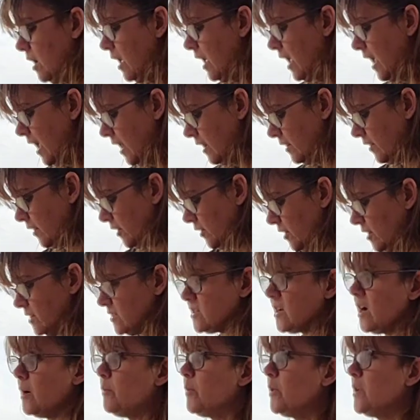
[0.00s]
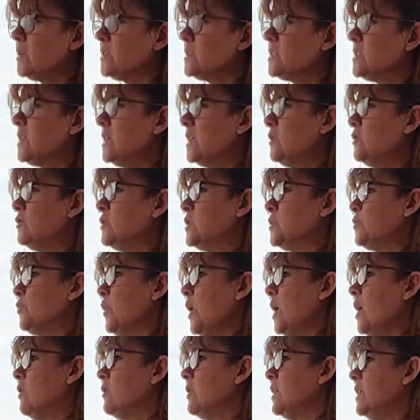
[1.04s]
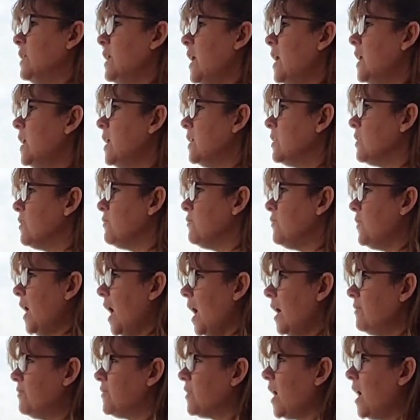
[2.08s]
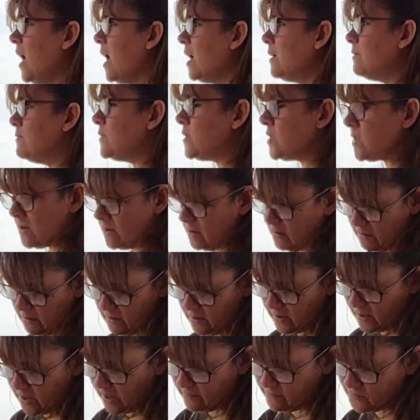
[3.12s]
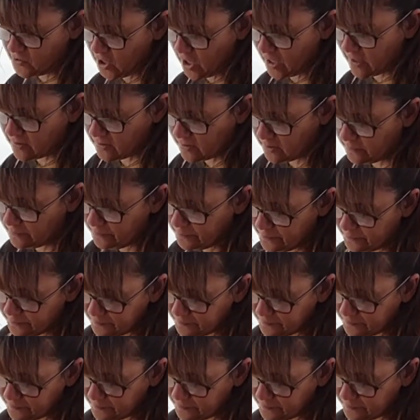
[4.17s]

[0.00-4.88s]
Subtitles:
and there has not been a single sprout in any of the 5 times that I've checked them.